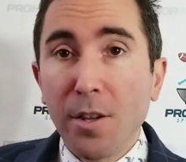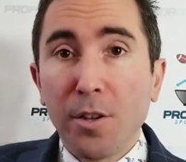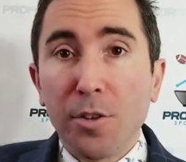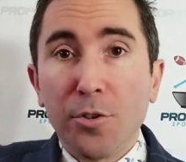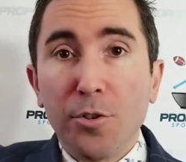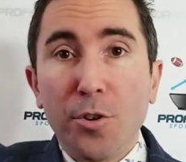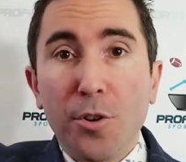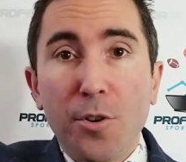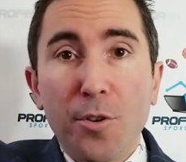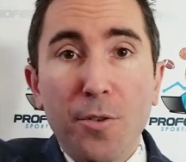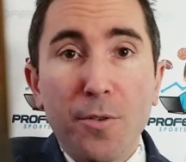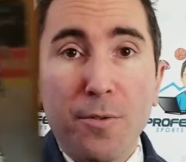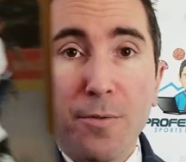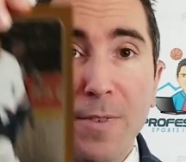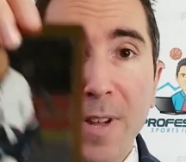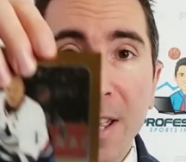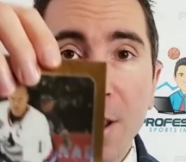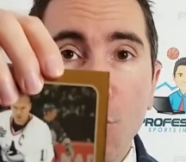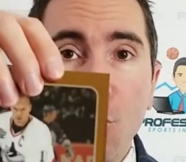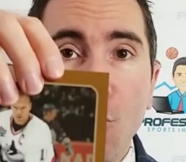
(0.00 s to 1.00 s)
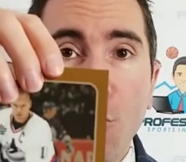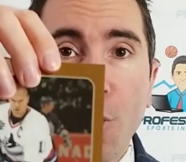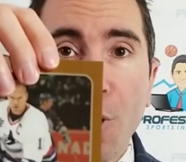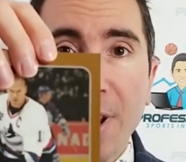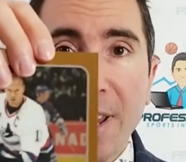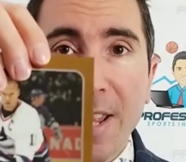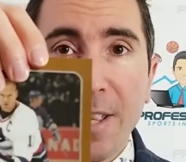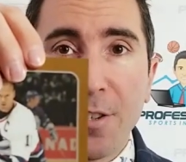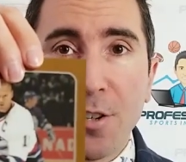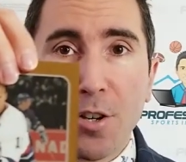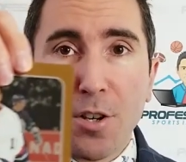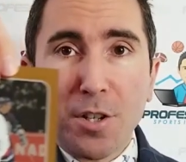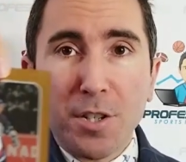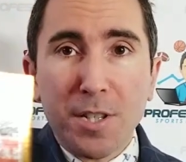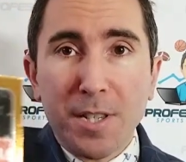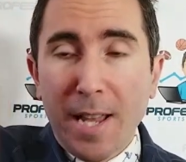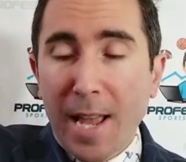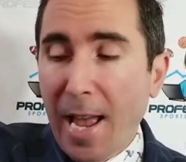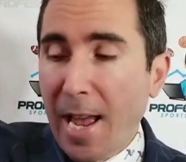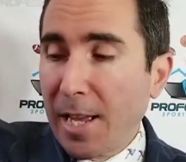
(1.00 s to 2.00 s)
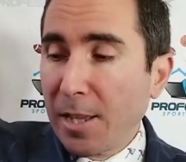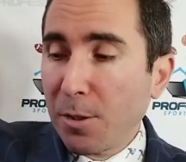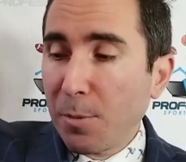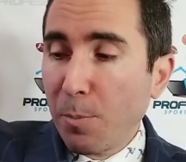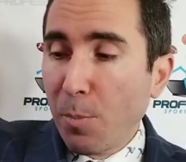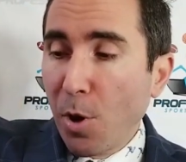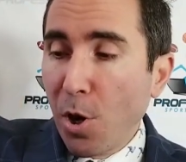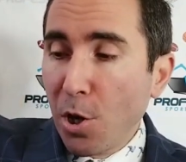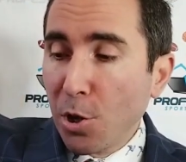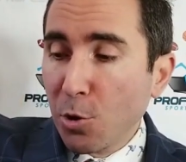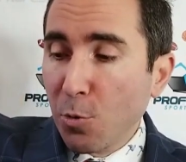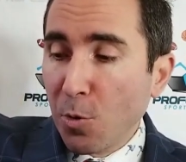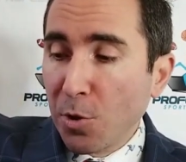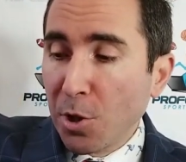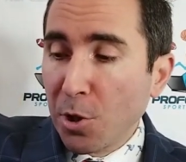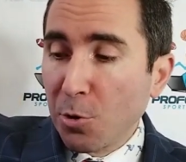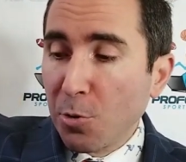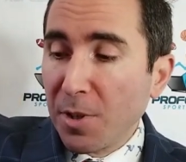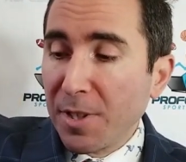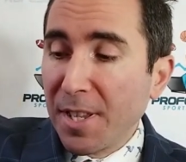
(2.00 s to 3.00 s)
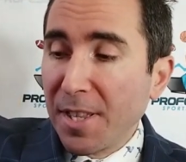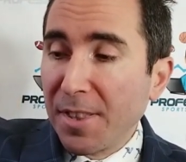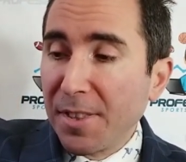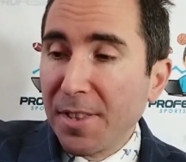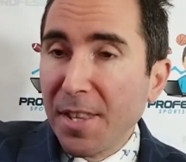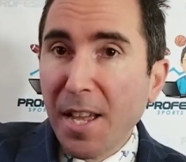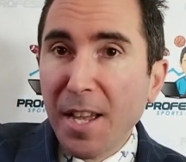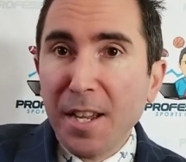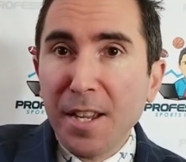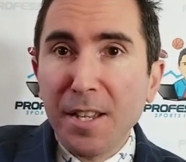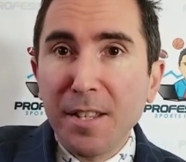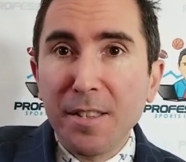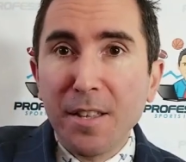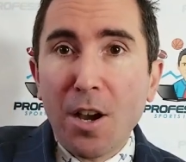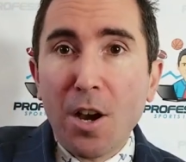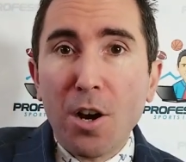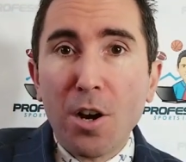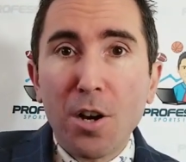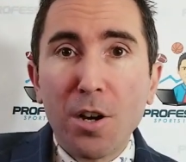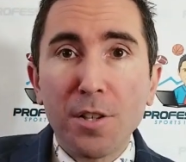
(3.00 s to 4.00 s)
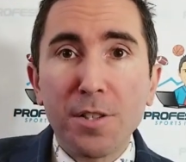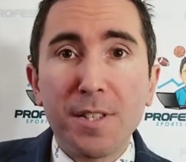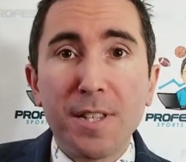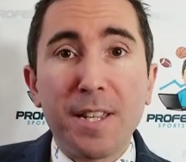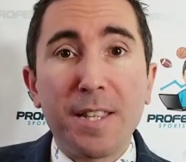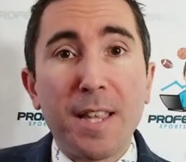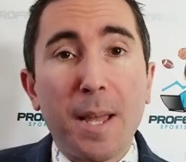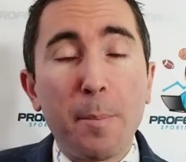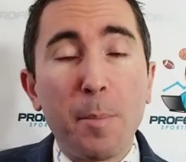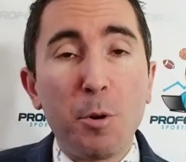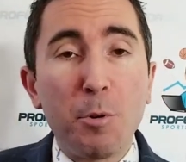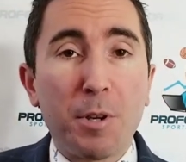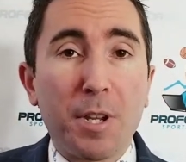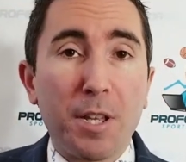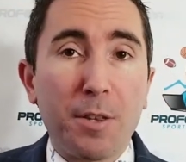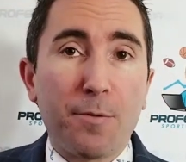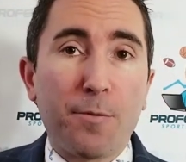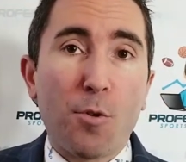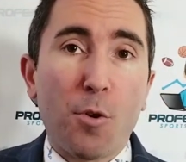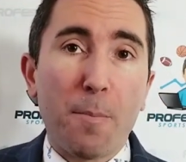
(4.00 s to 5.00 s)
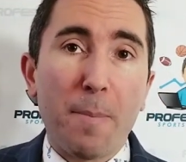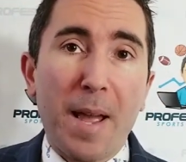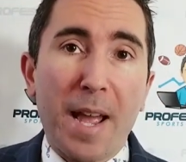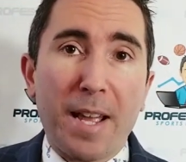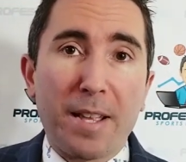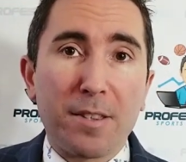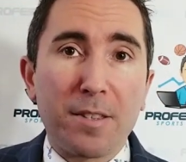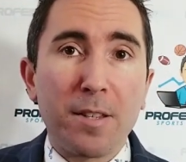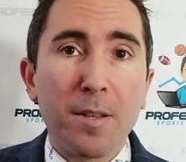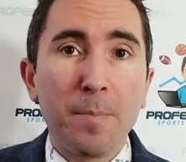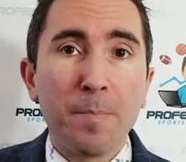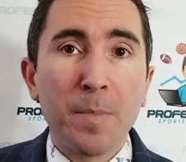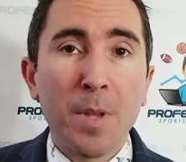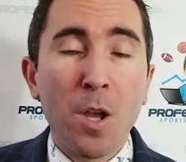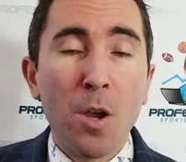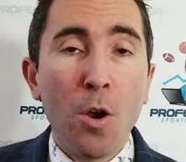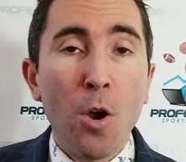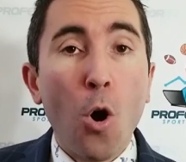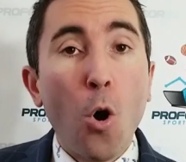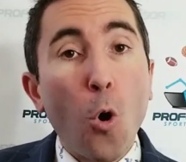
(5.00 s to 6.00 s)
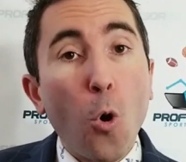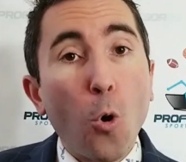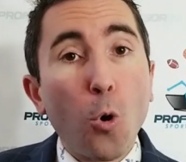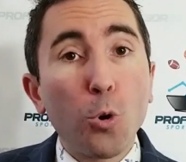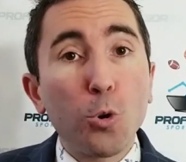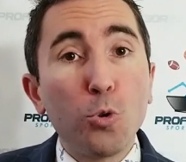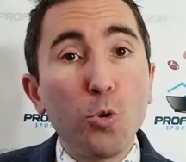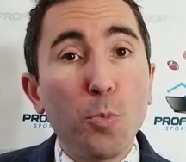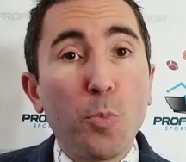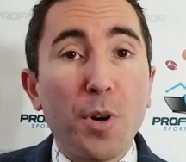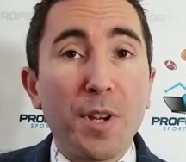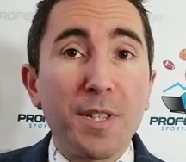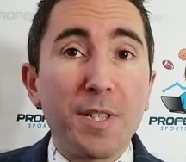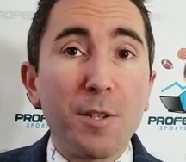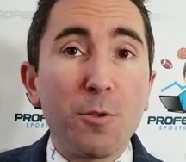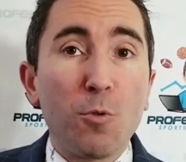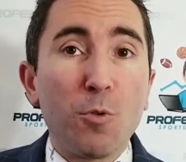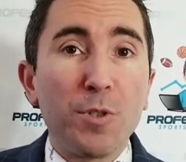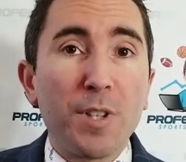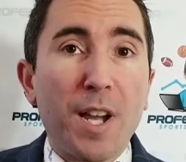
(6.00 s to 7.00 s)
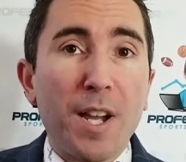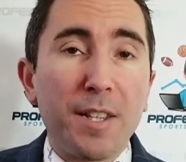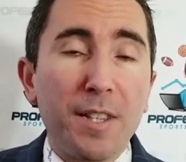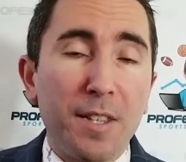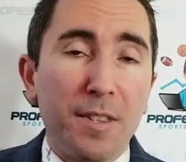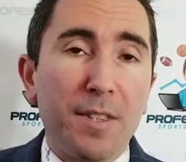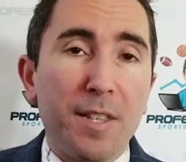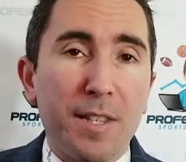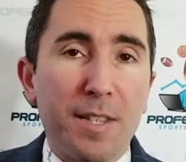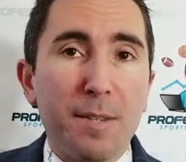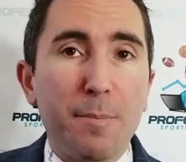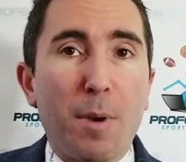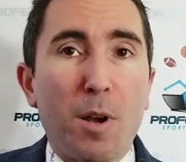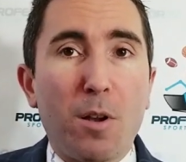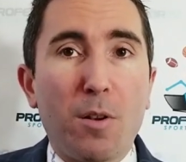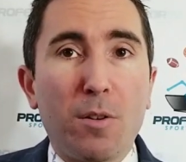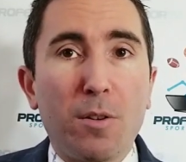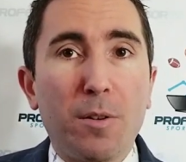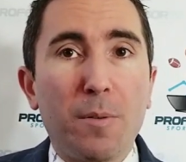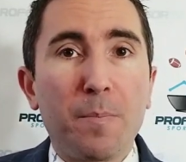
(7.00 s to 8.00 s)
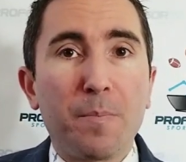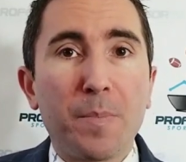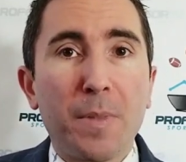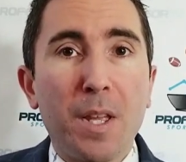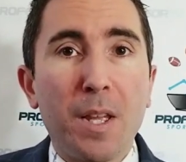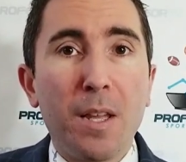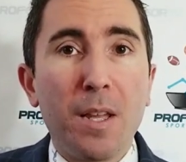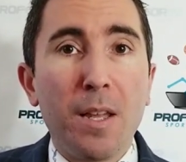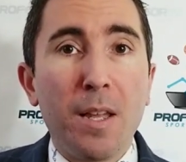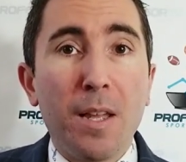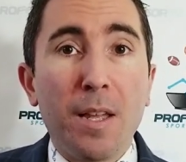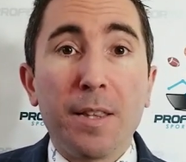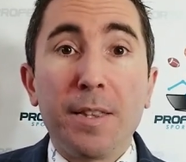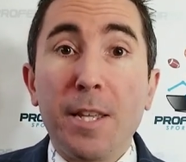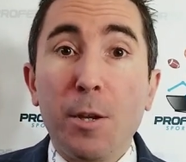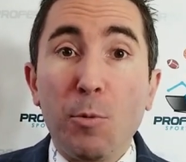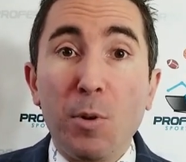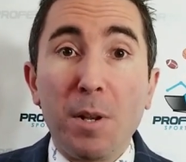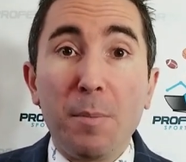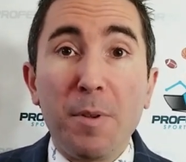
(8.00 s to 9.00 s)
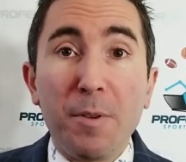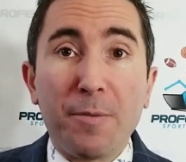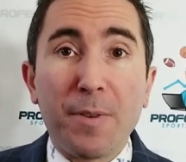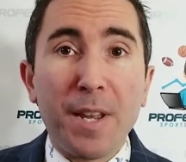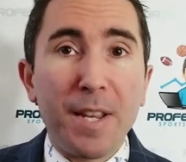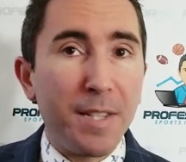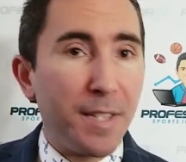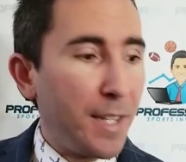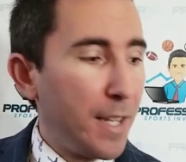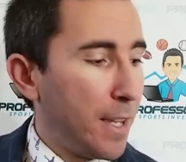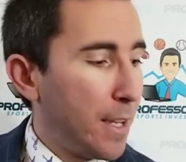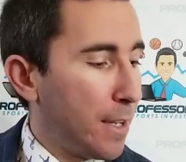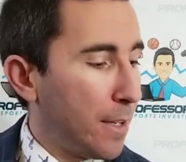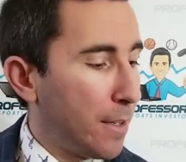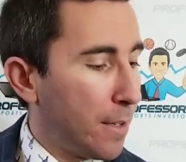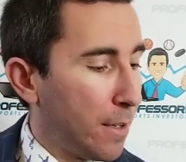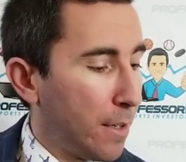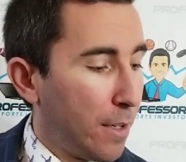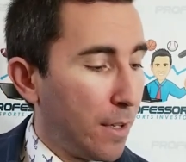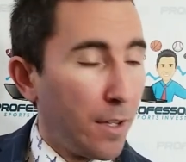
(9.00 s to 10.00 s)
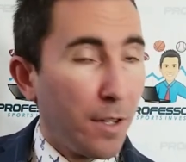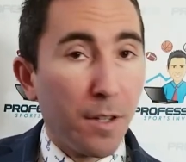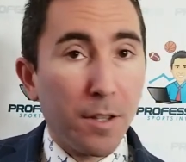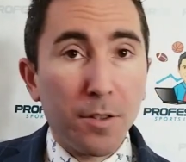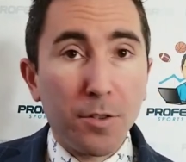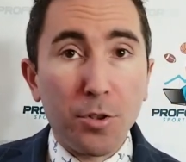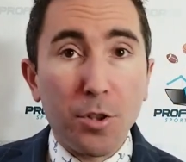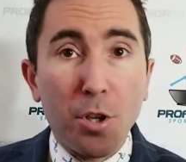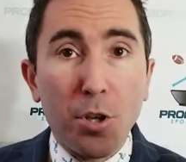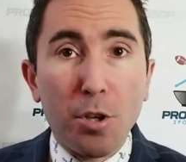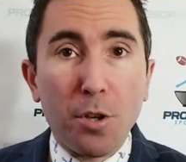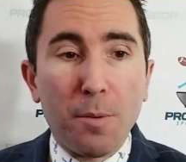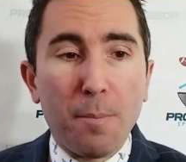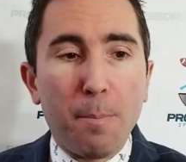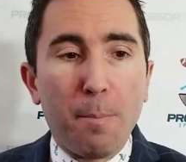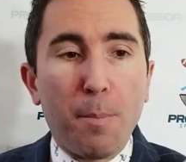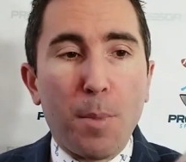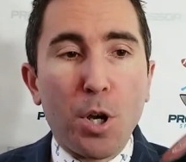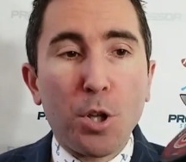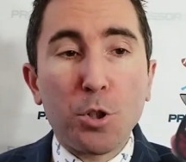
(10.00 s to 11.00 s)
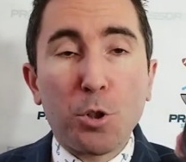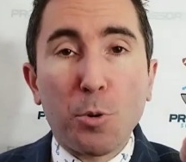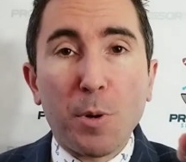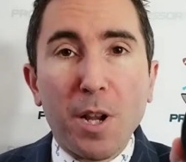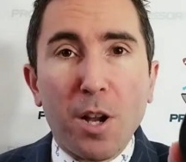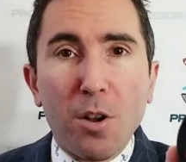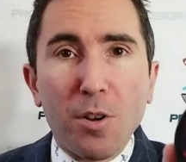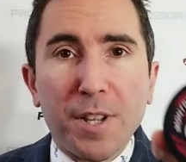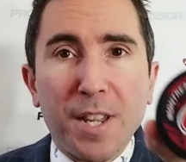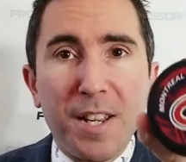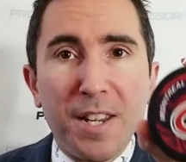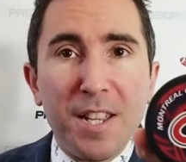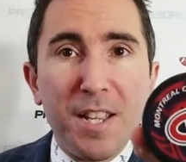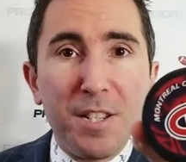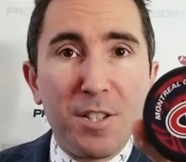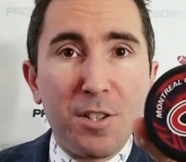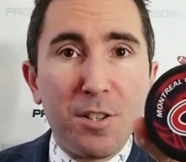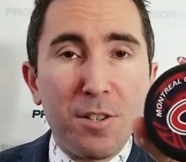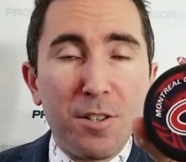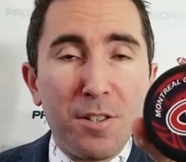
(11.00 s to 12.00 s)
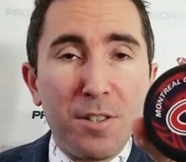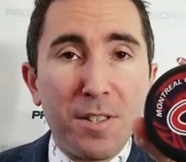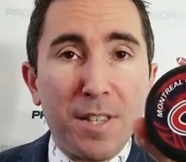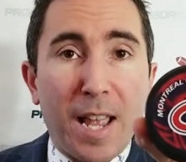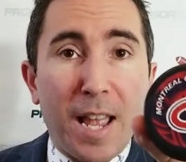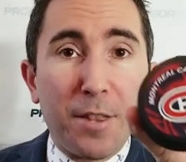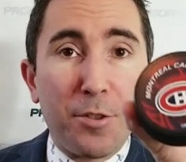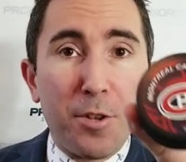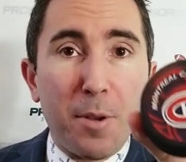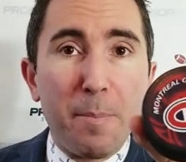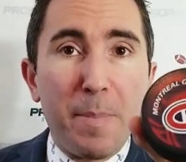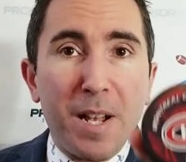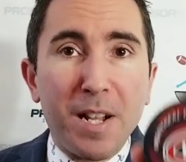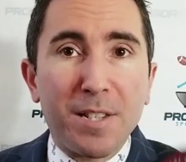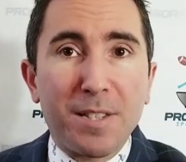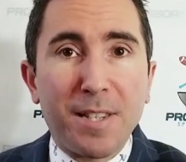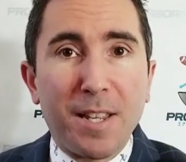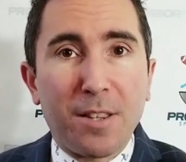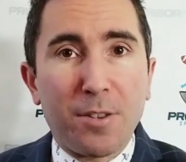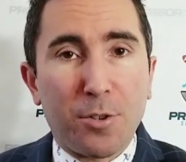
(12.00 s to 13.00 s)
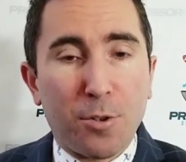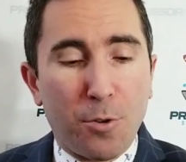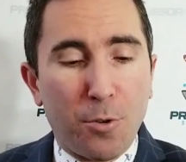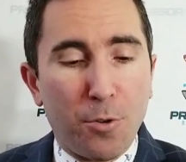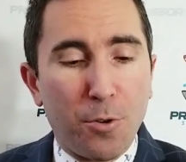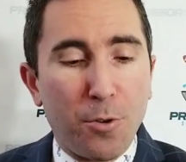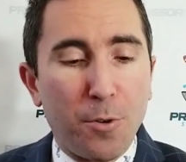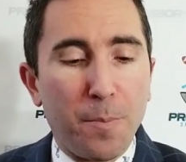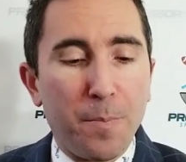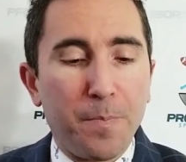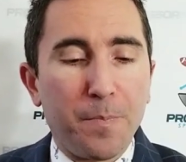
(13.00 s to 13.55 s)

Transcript: the Vancouver Canucks at +109 odds in American format, or 2.09 in decimal. They will be facing the Montreal Canadiens at the Bell Centre.